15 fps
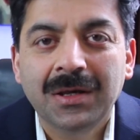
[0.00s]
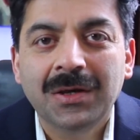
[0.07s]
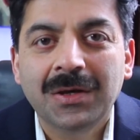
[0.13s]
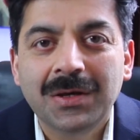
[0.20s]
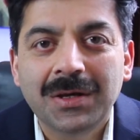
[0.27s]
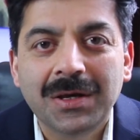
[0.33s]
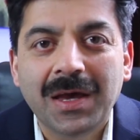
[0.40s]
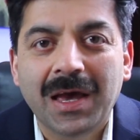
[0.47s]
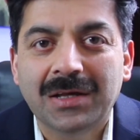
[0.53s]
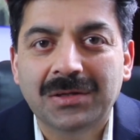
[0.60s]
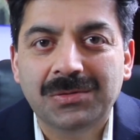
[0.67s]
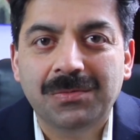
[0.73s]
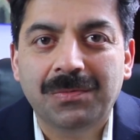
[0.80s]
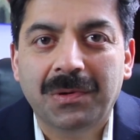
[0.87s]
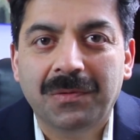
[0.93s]
He has
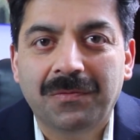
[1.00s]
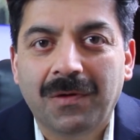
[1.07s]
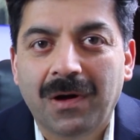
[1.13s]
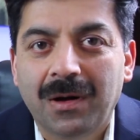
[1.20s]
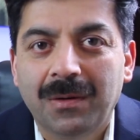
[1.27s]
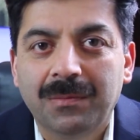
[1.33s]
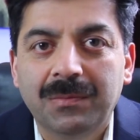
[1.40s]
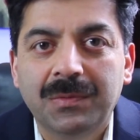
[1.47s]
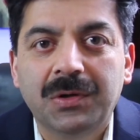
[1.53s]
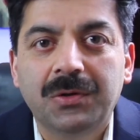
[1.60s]
to perform